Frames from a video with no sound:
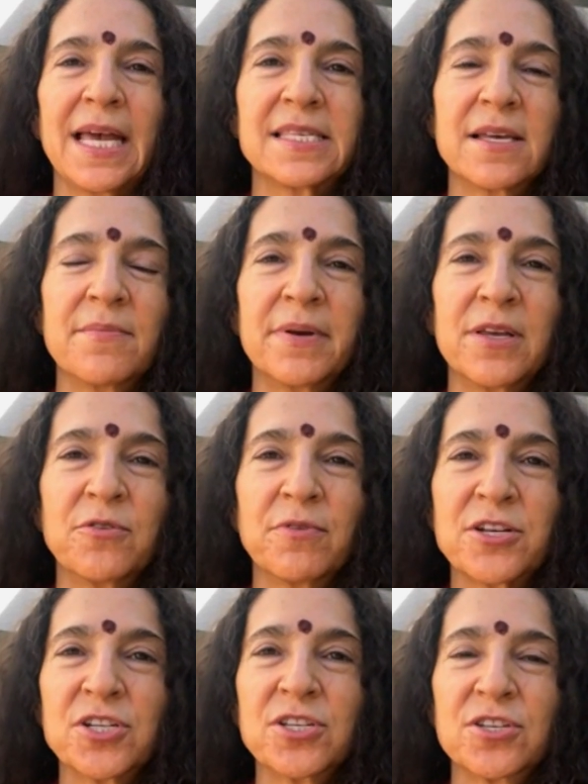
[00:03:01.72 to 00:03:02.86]
get somebody
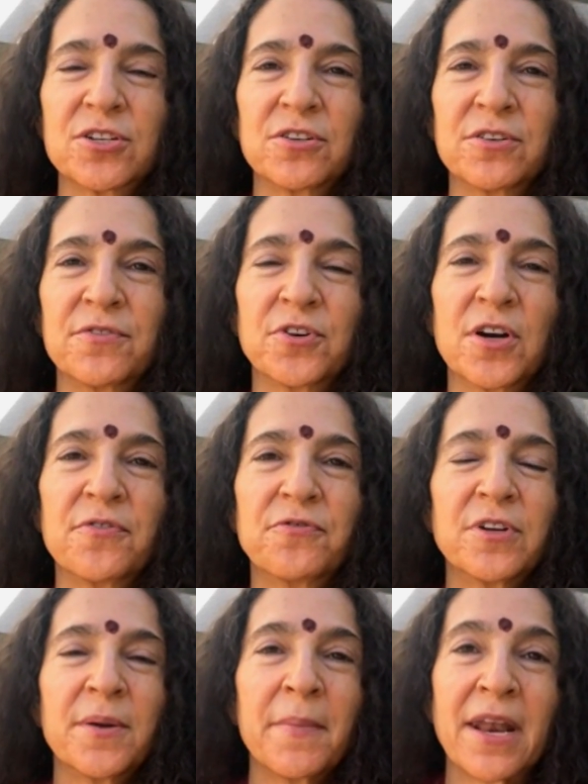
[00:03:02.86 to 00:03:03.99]
registered for a
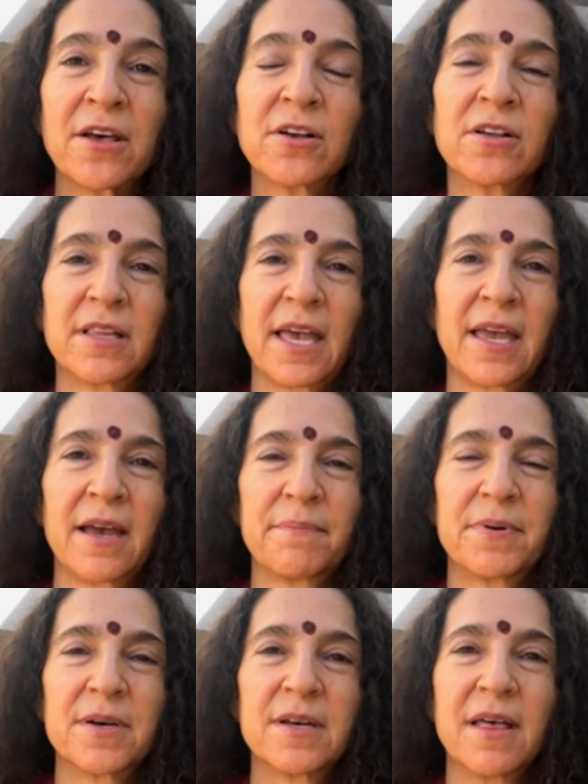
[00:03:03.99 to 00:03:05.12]
free medical camp
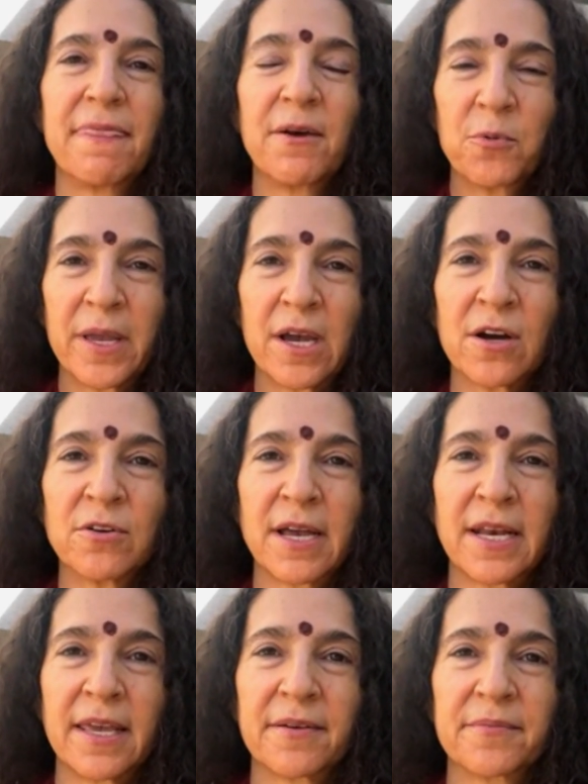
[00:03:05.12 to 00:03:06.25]
that we are
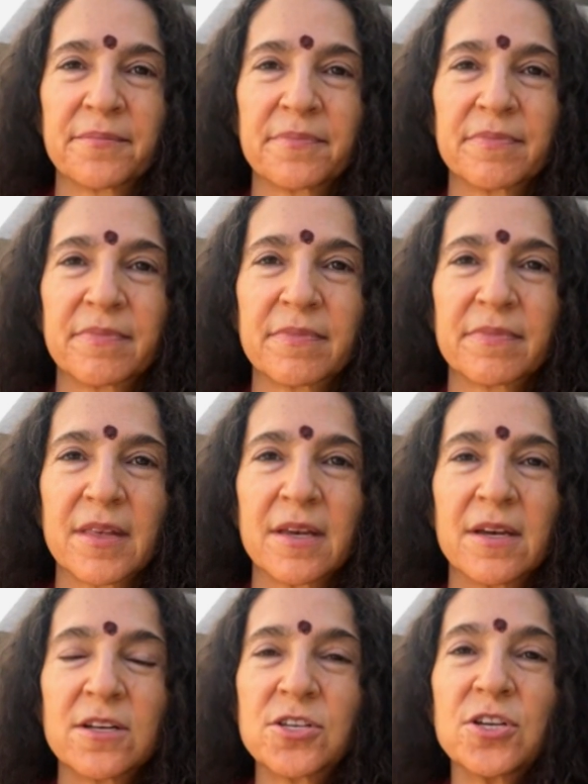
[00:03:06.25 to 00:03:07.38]
running,
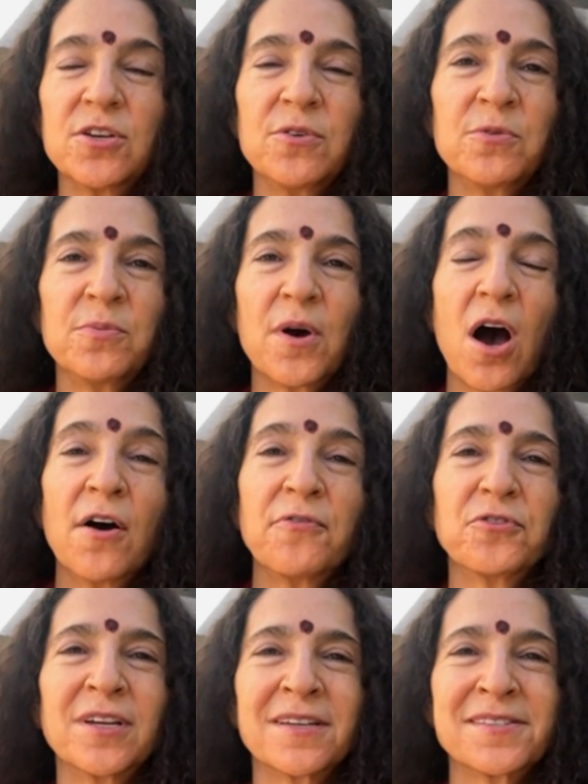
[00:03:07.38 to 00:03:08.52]
to
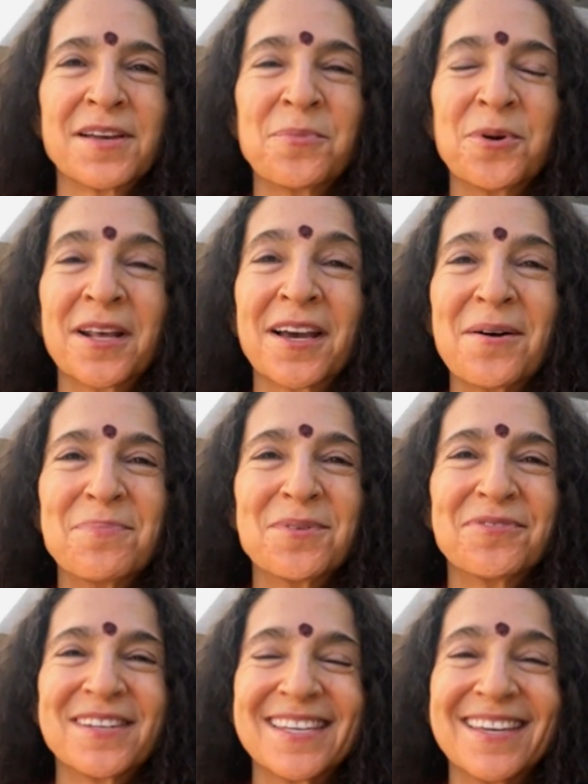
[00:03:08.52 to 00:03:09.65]
offering someone a cup
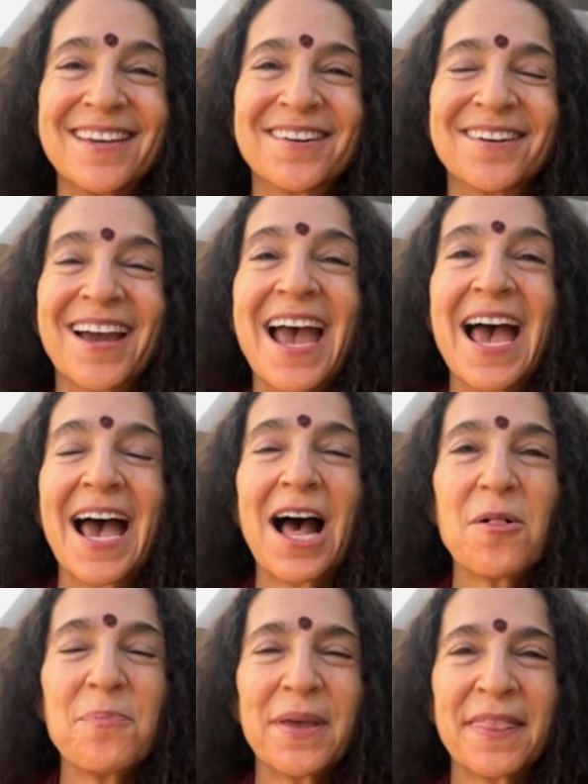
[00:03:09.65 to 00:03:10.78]
of tea or
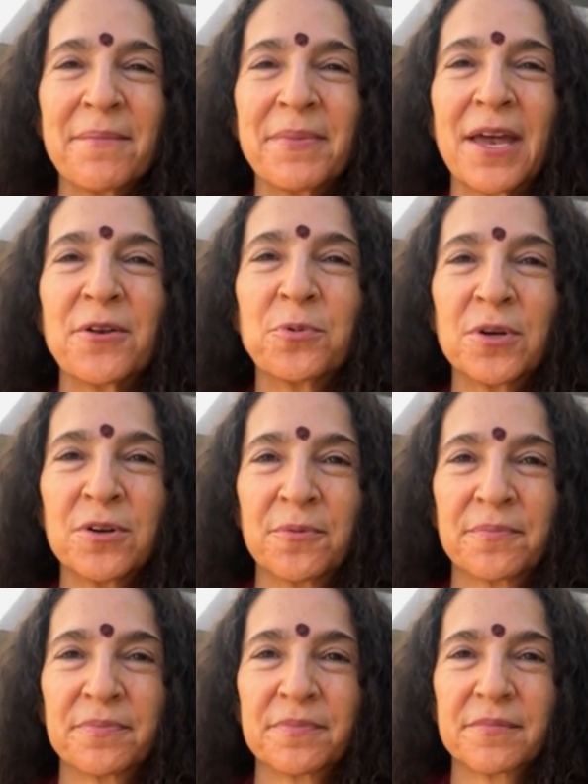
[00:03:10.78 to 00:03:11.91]
helping them get a room.